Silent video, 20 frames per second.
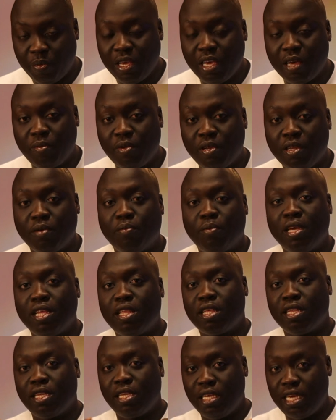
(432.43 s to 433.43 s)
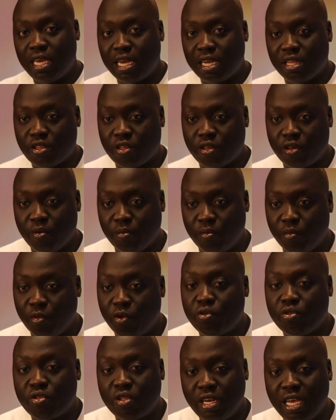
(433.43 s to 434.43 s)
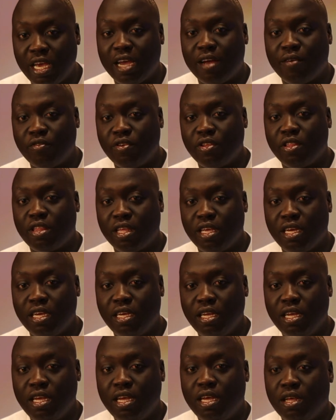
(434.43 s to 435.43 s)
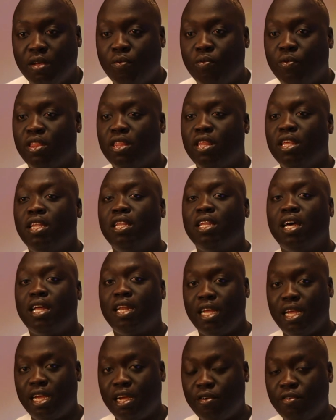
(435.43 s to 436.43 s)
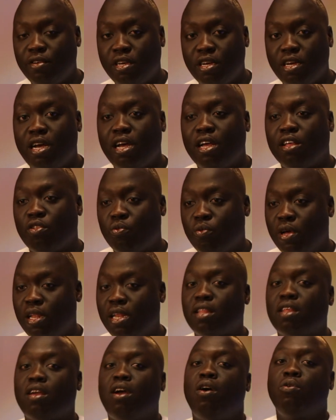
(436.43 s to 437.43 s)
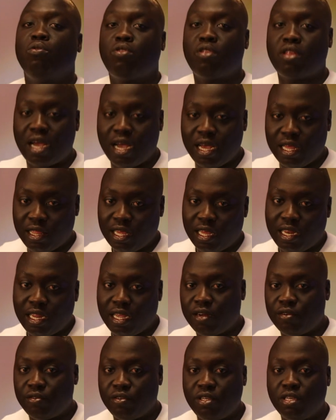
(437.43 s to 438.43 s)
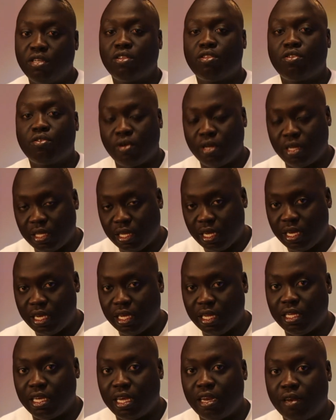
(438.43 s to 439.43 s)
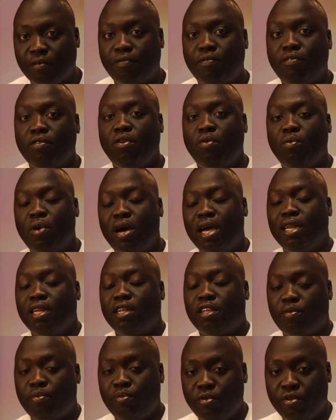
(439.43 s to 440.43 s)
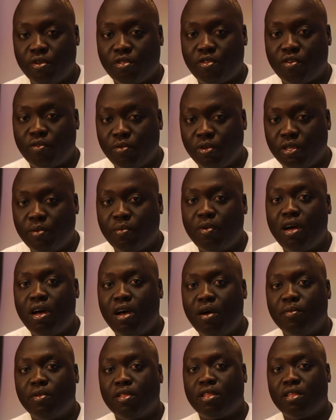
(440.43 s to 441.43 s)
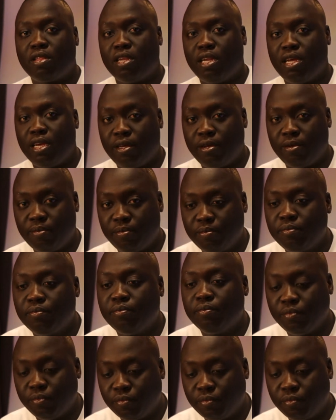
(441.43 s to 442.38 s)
They'll be able to basically catch mostly everything within that area as well as outside that area, so that they can get a full wide experience of what the Bahamas is like.